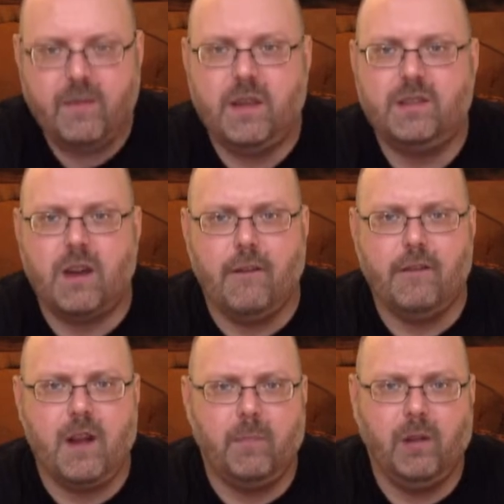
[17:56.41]
it's
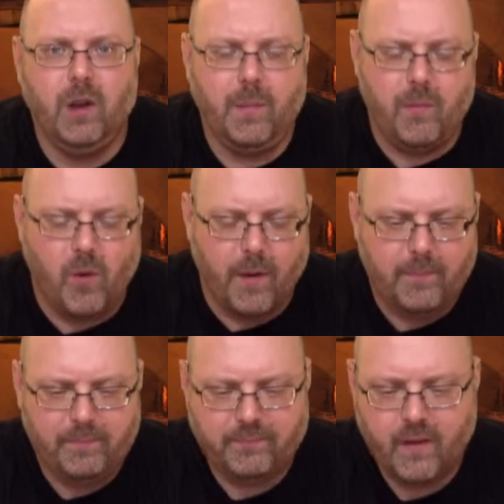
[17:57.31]
softened up a little bit
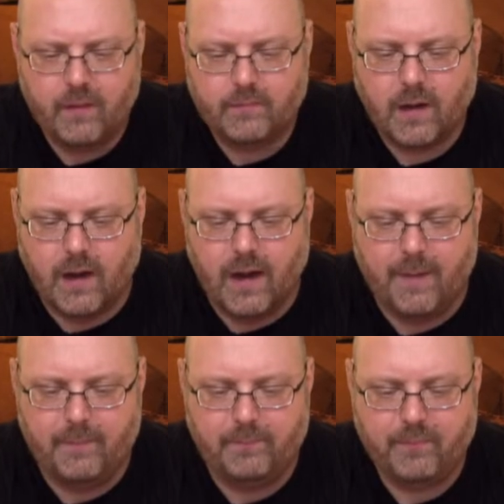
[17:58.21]
more.
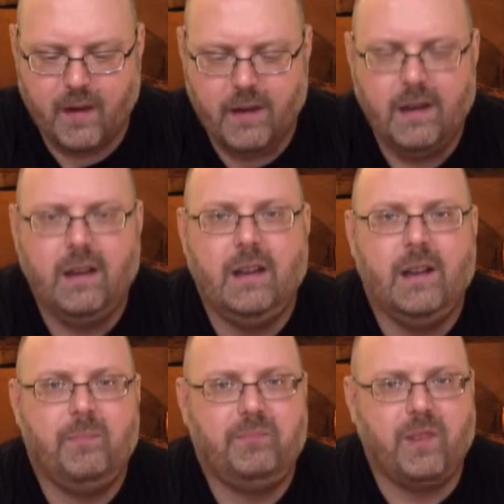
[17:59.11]
Um,
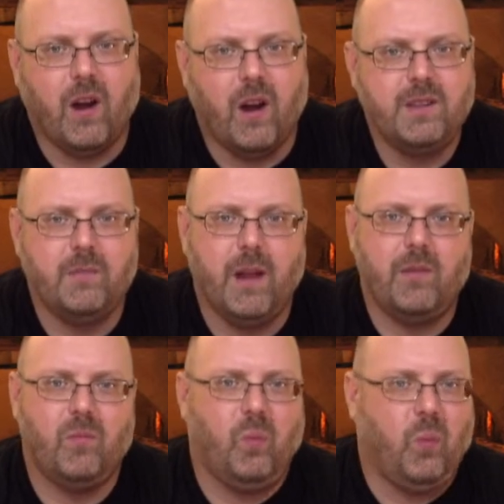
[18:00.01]
there are some
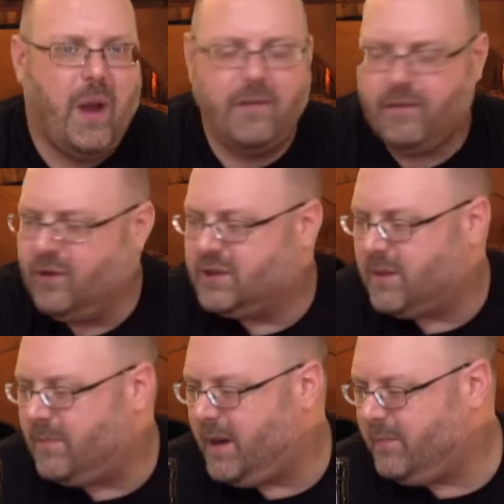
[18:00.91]
like red fruits.
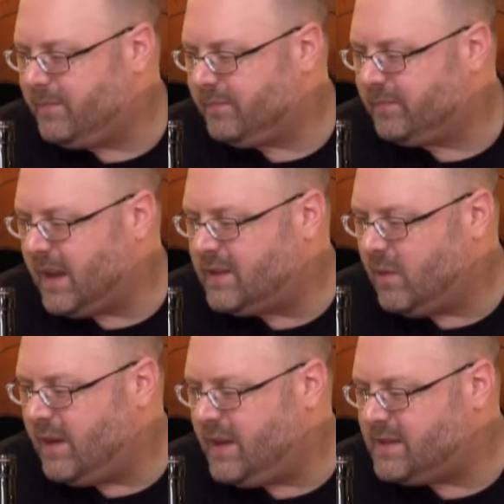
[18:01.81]
I mean, it's
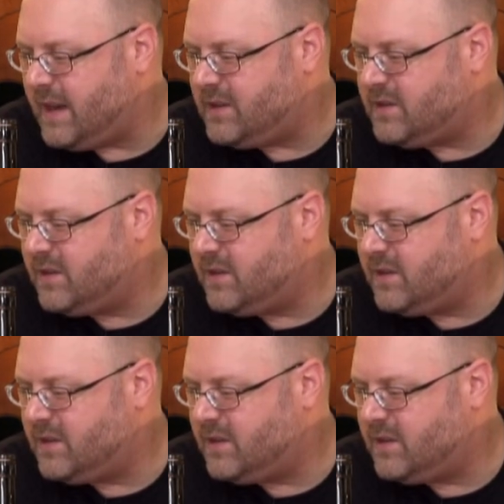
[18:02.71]
what do they say?